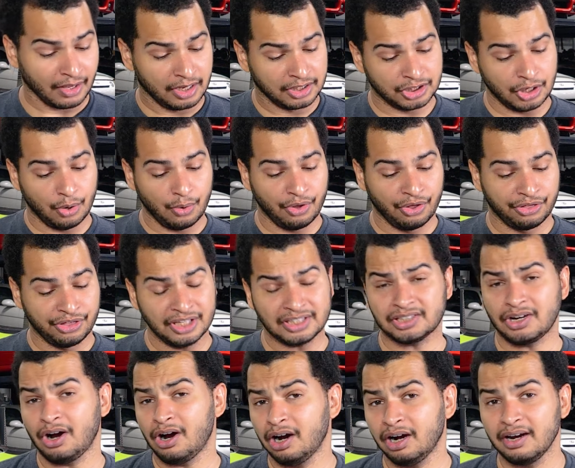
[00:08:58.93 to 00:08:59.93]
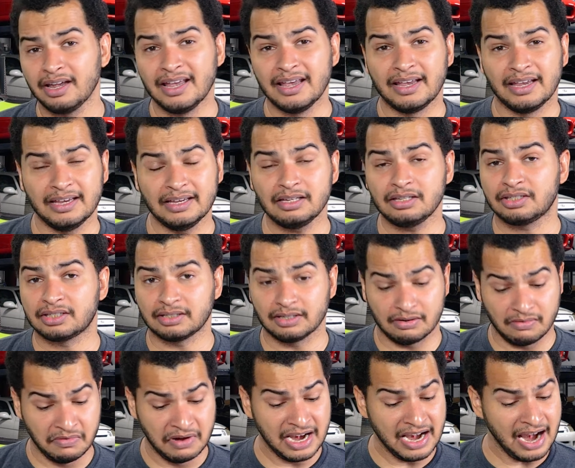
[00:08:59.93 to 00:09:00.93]
So this car is
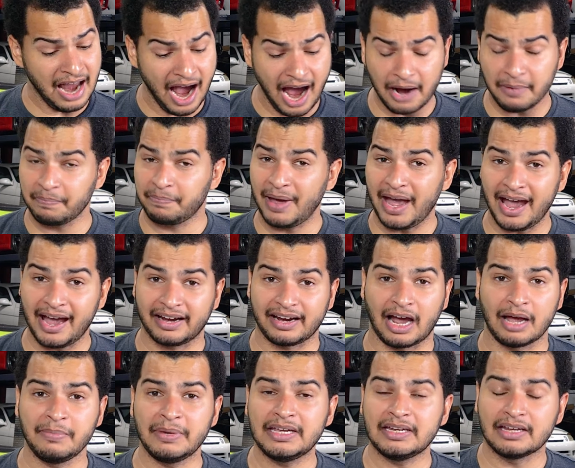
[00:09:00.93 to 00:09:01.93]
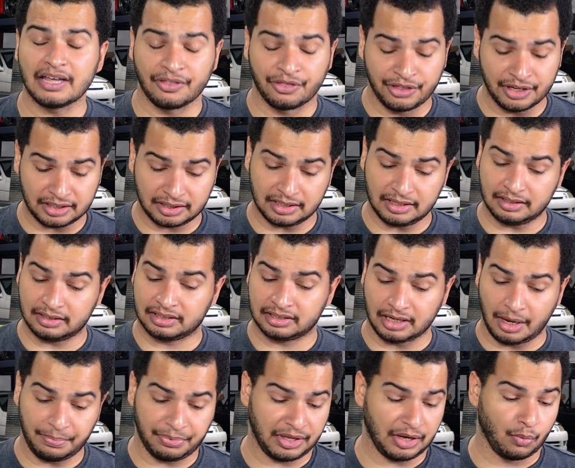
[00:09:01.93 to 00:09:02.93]
not bad. I mean, this is
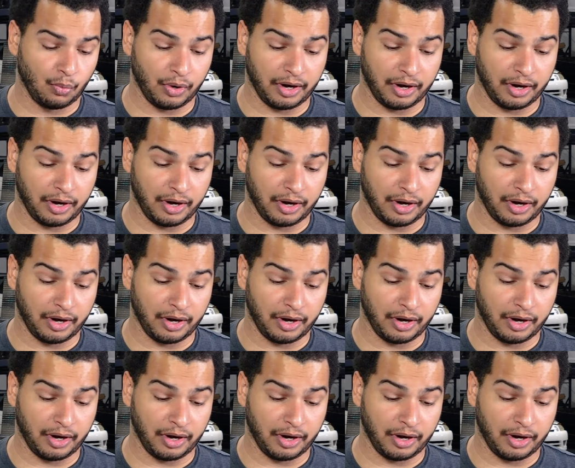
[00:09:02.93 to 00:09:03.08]
something